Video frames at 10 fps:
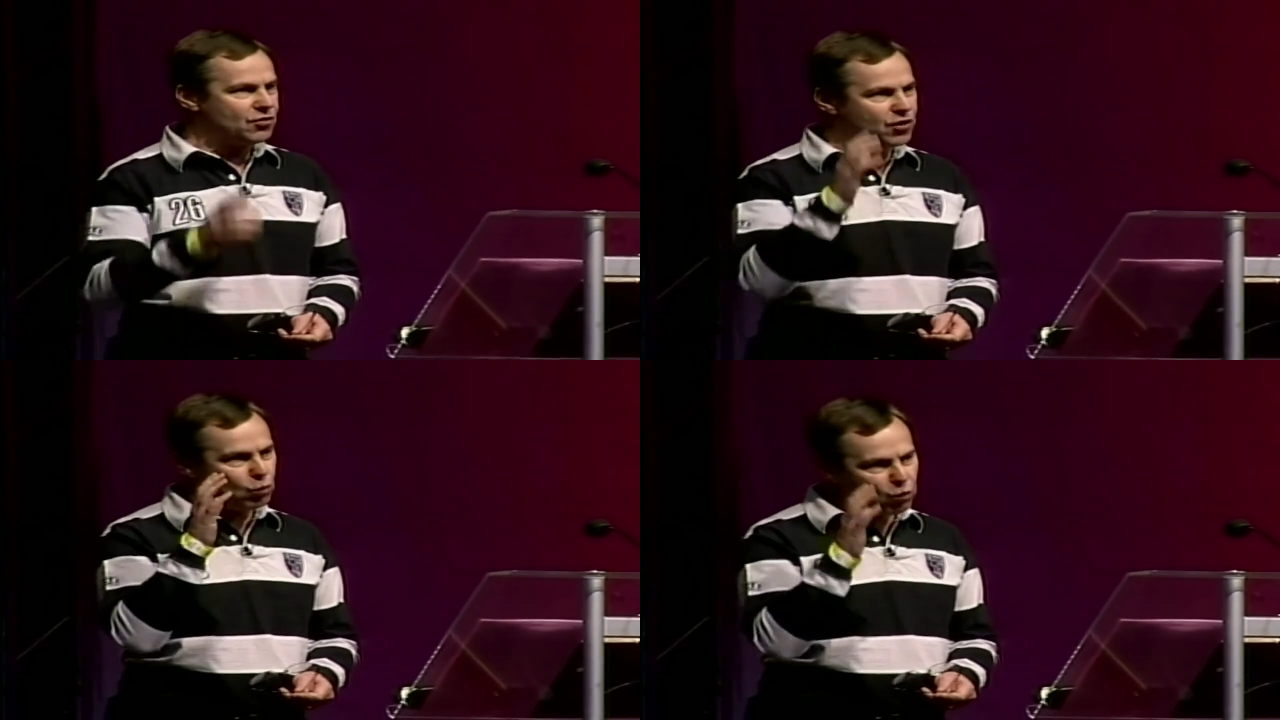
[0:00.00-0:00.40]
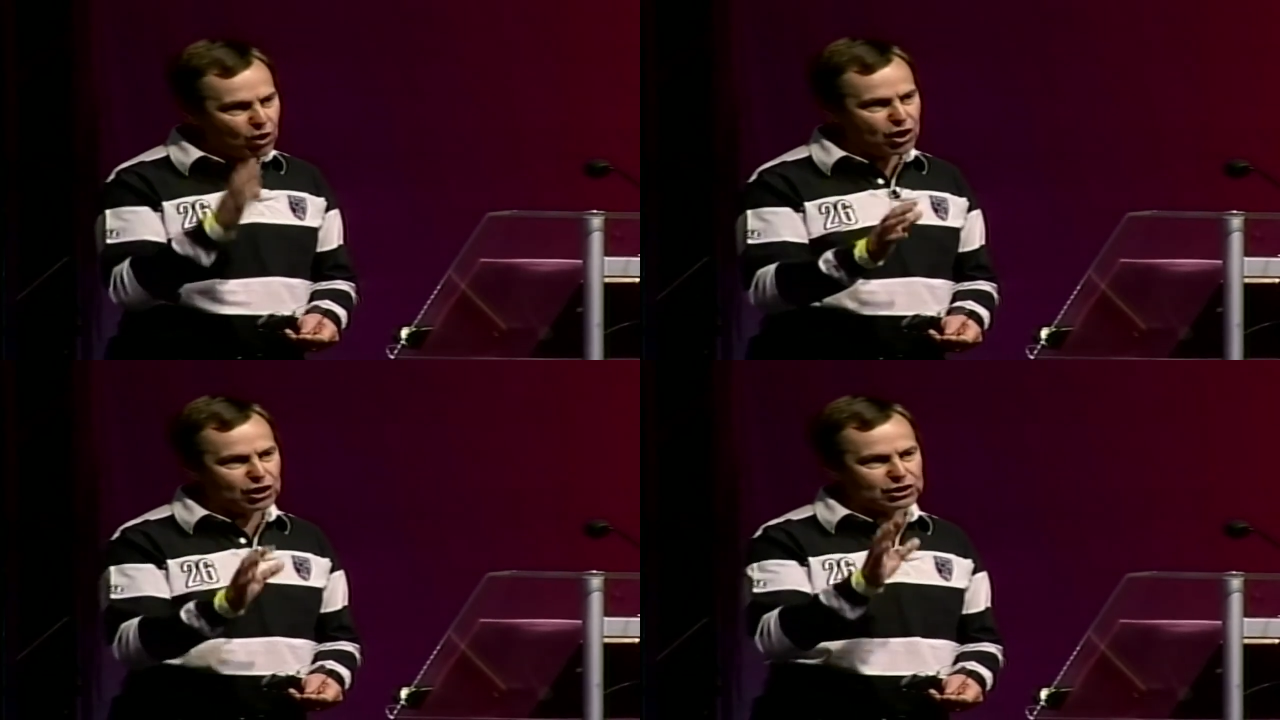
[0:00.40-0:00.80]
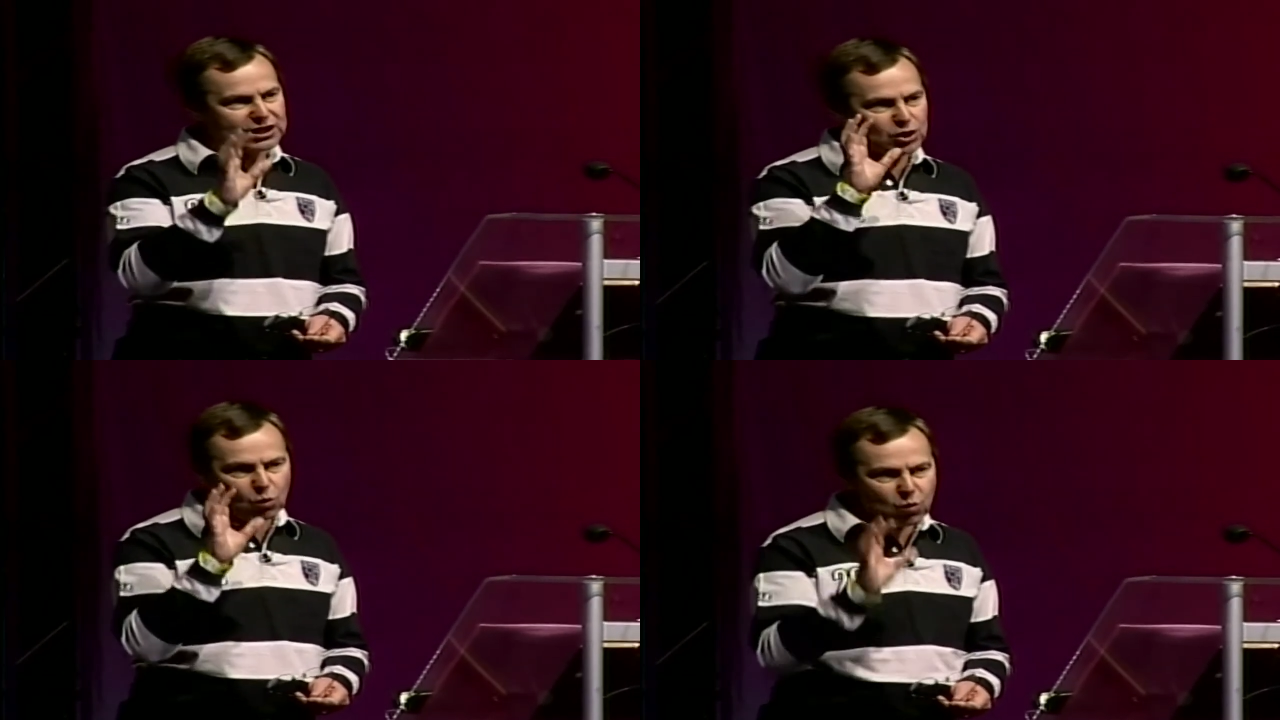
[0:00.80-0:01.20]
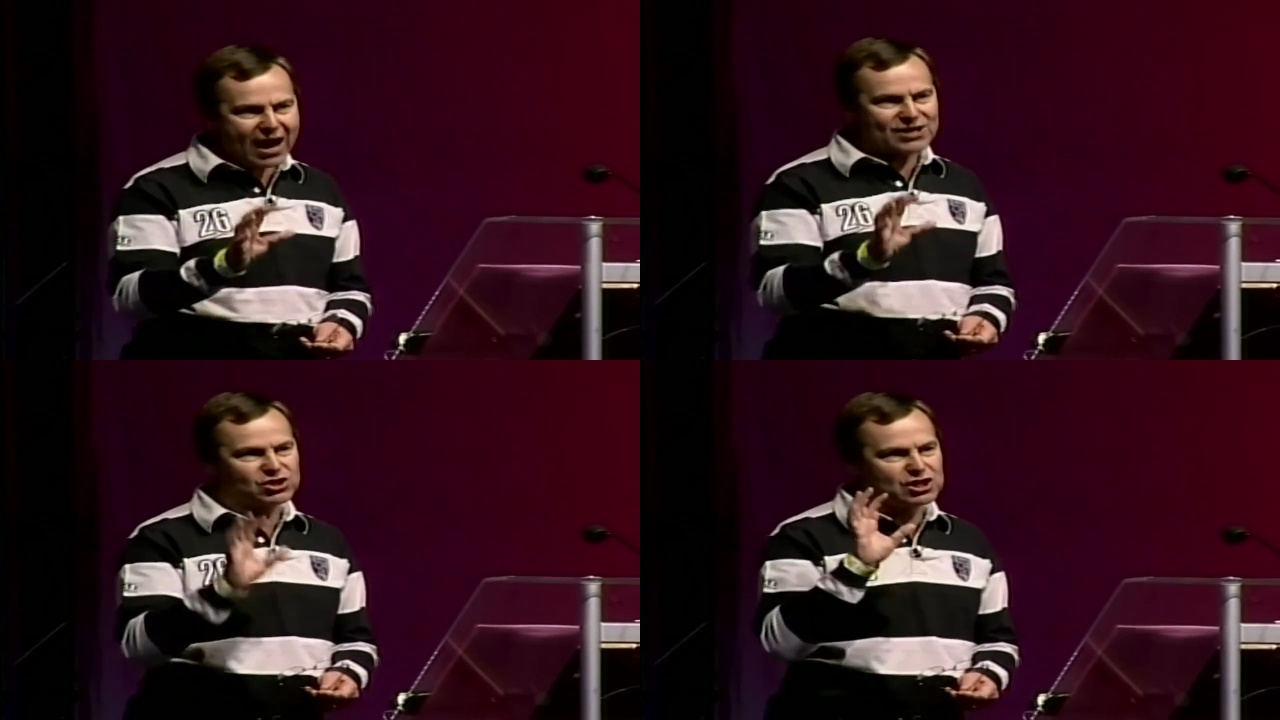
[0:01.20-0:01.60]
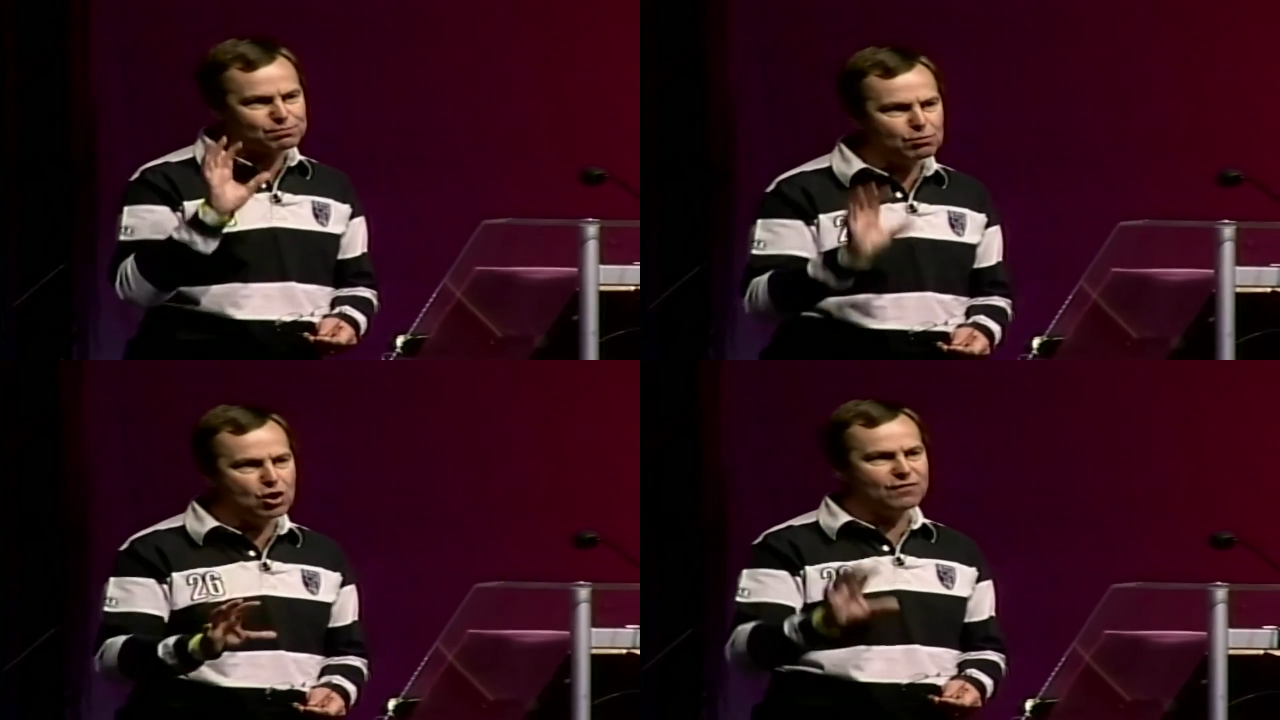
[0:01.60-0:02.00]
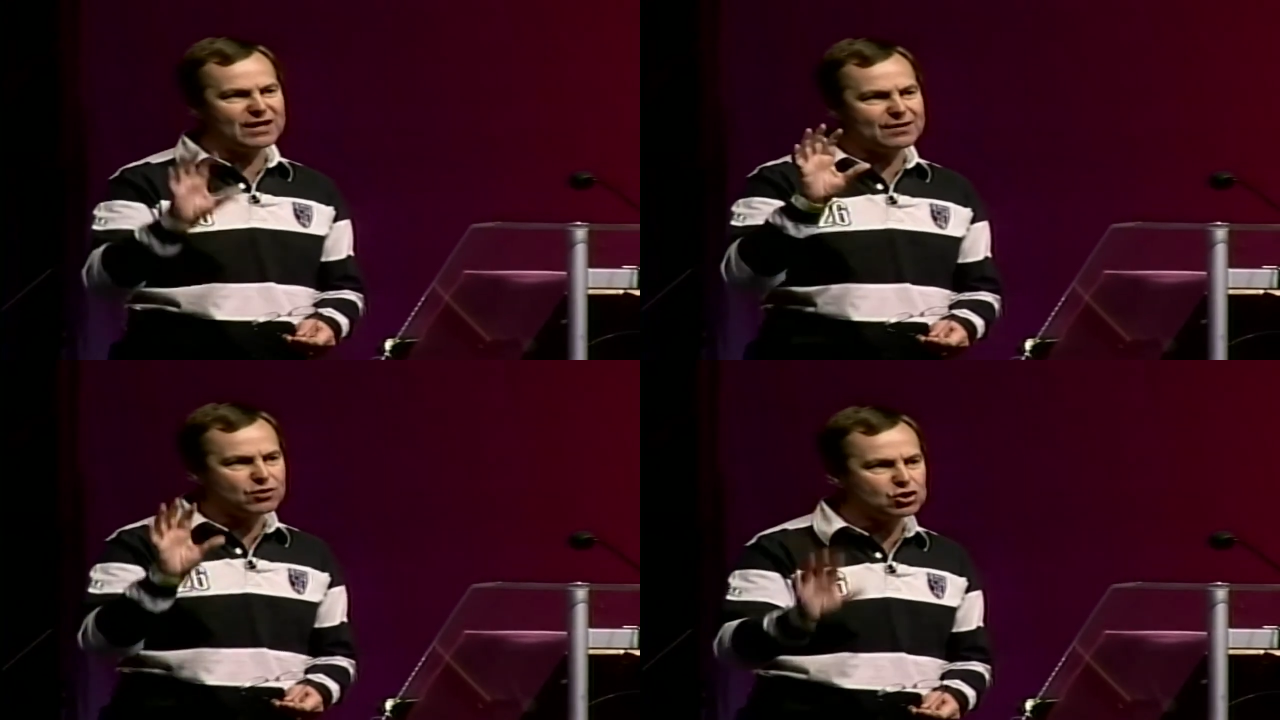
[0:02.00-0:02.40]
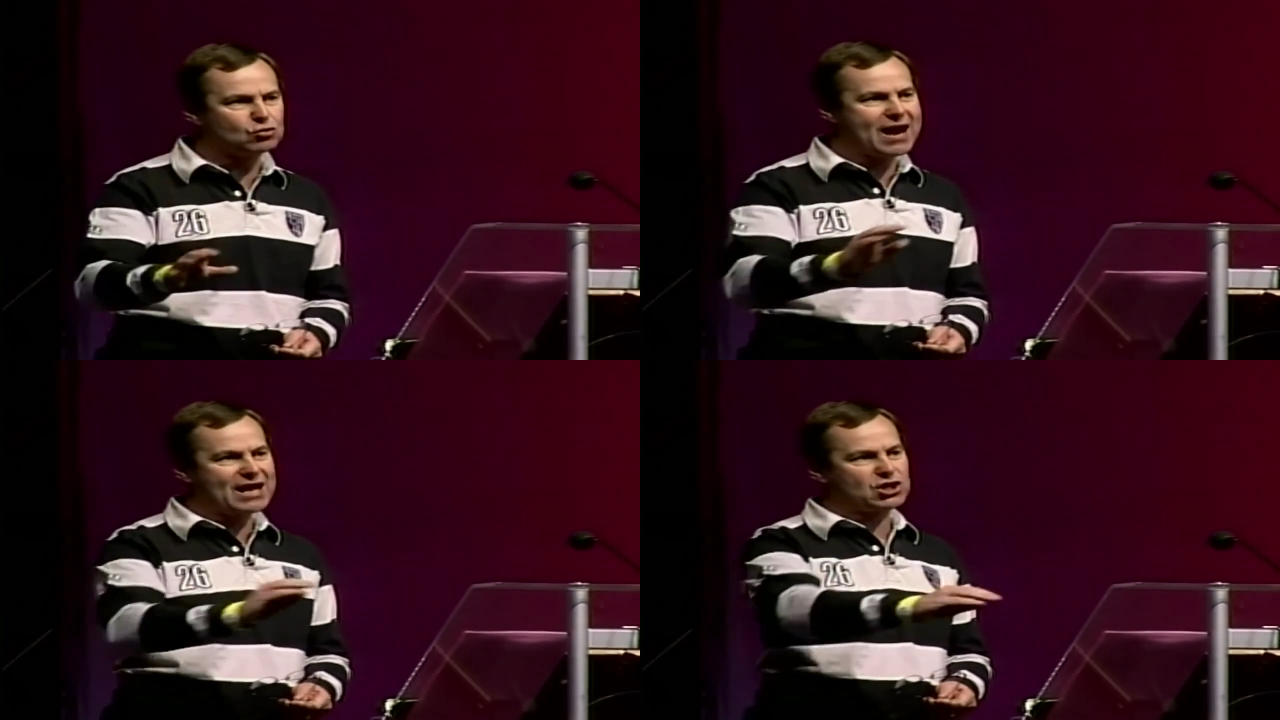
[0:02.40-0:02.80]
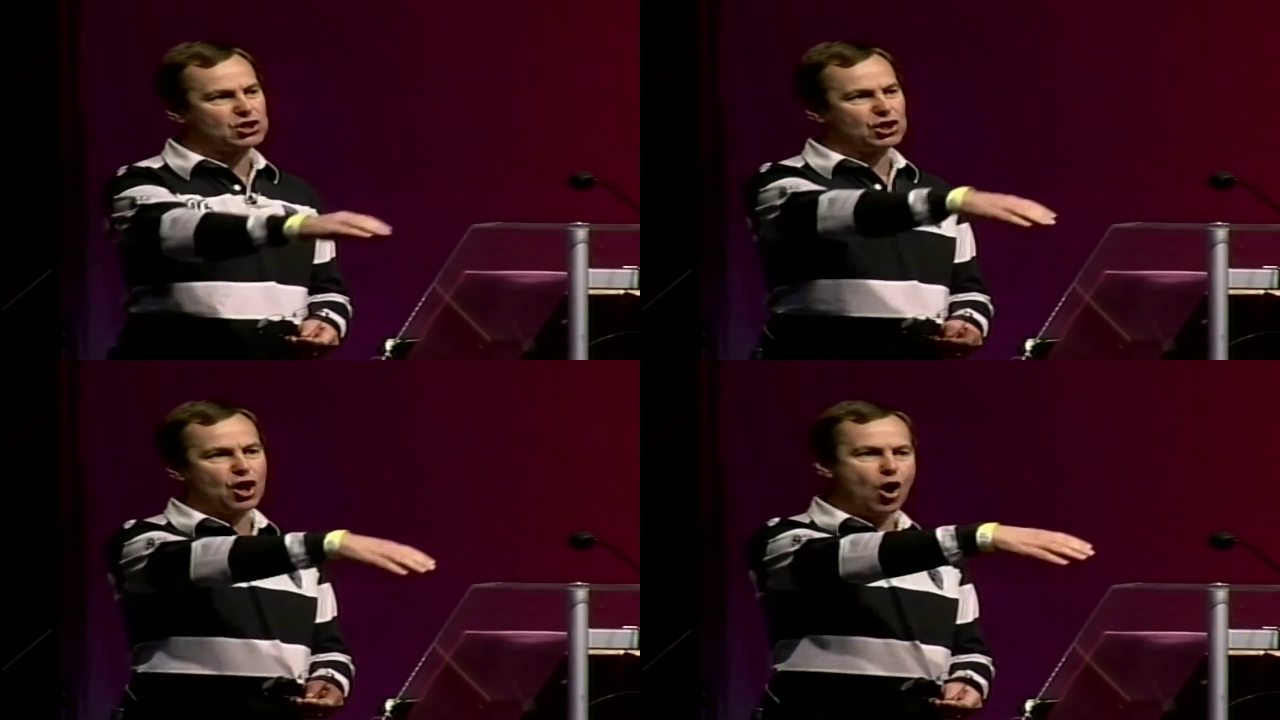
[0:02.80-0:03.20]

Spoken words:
the world in the West is moving in the direction